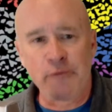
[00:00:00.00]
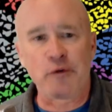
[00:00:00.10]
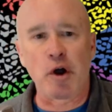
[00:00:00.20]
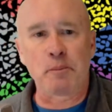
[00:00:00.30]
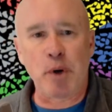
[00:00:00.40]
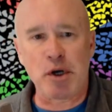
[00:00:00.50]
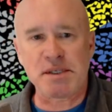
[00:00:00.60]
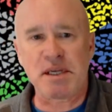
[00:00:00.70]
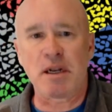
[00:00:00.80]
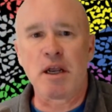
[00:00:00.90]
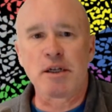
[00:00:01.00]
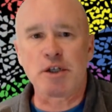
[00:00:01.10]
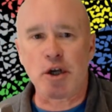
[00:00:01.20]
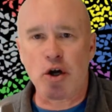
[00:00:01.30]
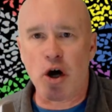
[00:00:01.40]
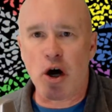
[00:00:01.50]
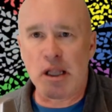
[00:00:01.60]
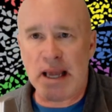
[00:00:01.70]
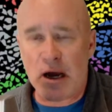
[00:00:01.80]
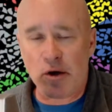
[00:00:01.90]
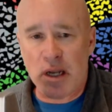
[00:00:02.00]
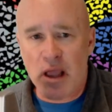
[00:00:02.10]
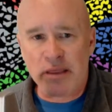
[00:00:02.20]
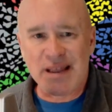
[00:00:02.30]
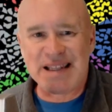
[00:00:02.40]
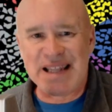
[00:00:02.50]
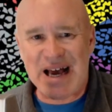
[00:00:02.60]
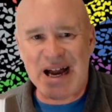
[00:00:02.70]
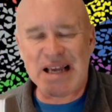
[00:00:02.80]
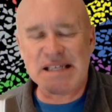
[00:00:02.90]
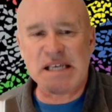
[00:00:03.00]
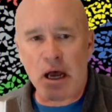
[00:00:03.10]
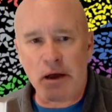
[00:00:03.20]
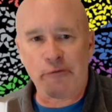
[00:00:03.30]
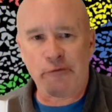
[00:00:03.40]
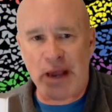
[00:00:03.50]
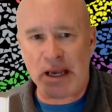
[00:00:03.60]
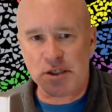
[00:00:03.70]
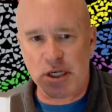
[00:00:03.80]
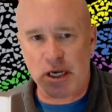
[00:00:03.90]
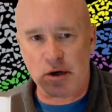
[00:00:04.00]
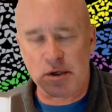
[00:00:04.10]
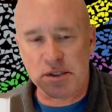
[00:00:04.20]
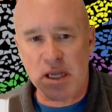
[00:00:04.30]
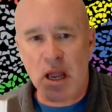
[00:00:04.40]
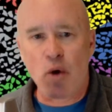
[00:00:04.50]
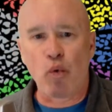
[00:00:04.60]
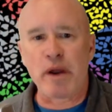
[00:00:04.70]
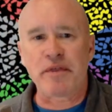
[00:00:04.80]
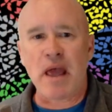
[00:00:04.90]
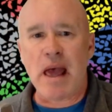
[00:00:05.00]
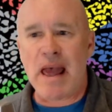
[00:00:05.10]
for a person to call out the lies of fact checkers with